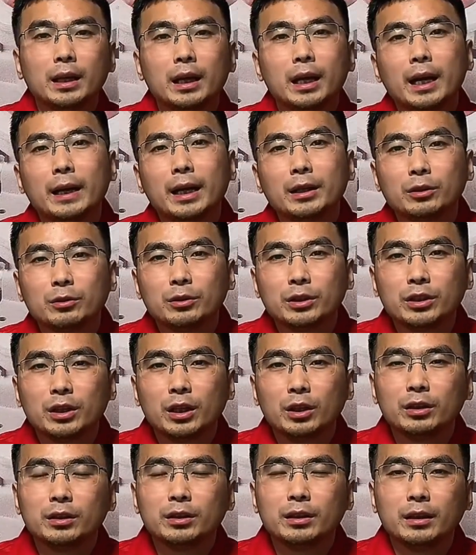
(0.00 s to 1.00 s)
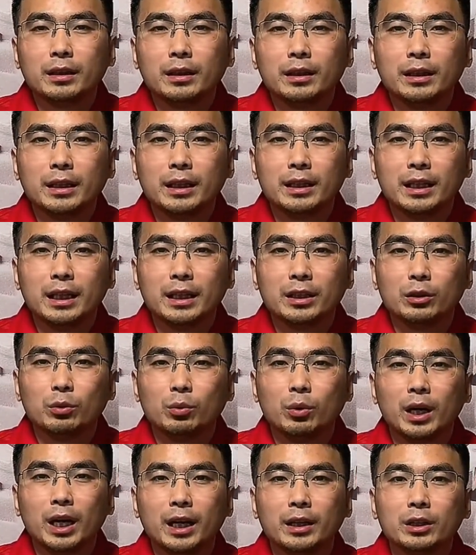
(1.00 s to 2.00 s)
As a result, it has a
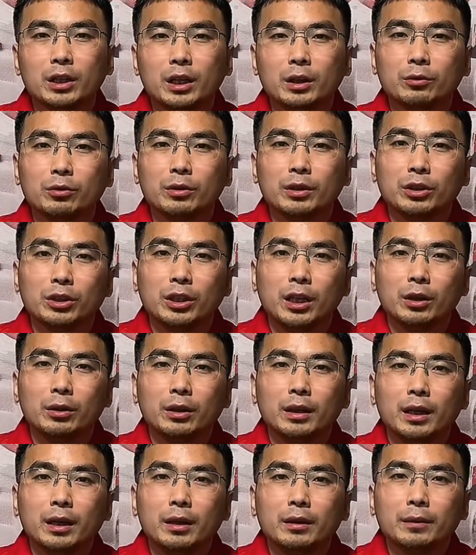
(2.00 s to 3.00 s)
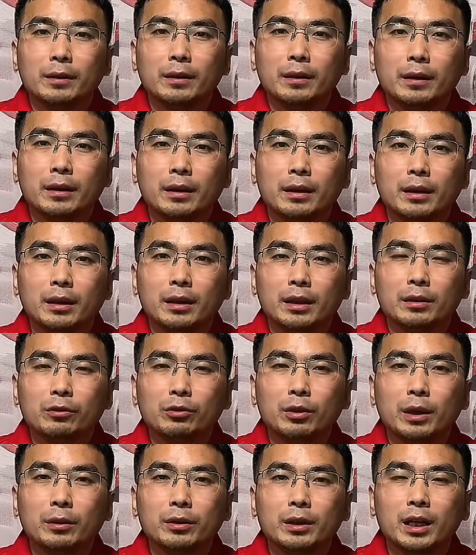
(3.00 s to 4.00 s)
wide coverage area. If
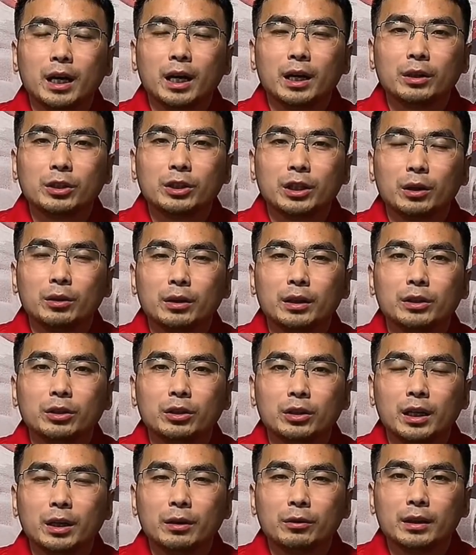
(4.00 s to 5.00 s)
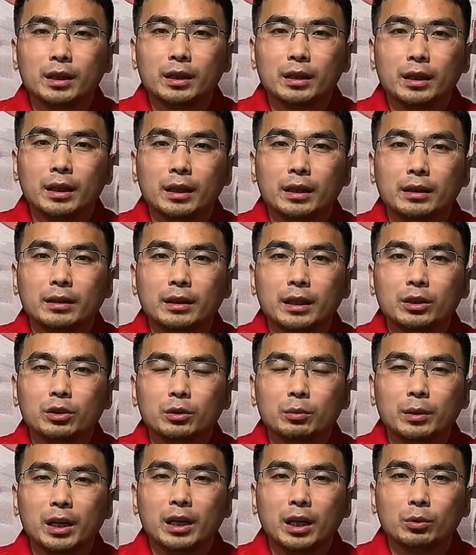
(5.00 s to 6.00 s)
you have a large area to cover, then
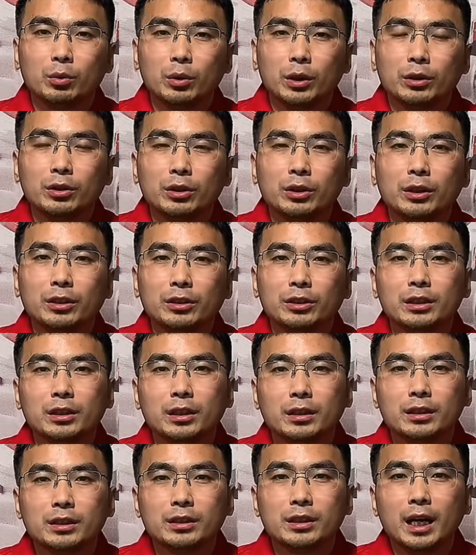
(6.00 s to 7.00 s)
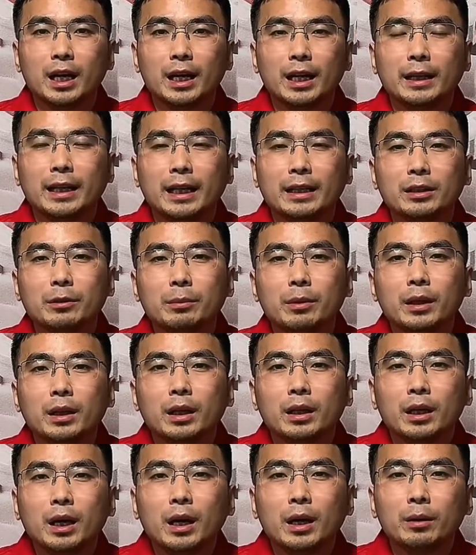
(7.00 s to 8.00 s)
you may want to consider this high decibel
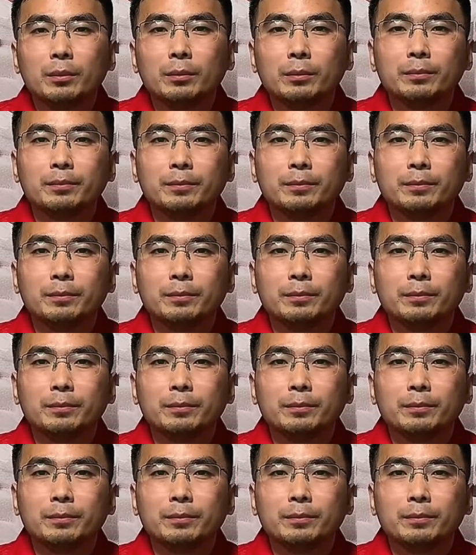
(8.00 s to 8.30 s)
alarm.